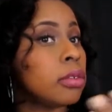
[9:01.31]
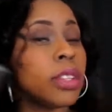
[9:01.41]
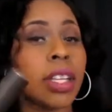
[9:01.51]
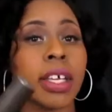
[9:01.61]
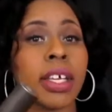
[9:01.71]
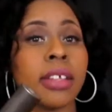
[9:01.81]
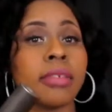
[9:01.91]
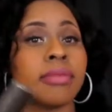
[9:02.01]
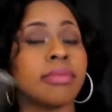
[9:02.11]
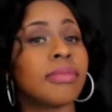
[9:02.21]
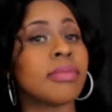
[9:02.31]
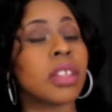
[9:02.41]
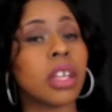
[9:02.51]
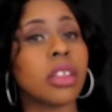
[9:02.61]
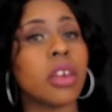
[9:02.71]
then
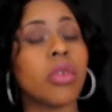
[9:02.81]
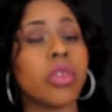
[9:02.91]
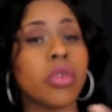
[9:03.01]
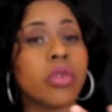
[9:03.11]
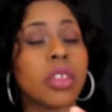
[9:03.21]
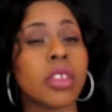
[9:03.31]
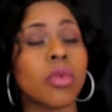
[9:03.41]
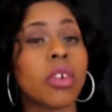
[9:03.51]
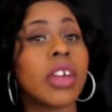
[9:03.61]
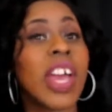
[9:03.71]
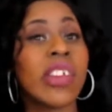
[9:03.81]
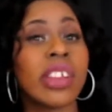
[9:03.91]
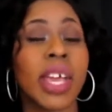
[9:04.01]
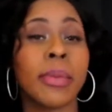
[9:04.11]
don't use this one on an everyday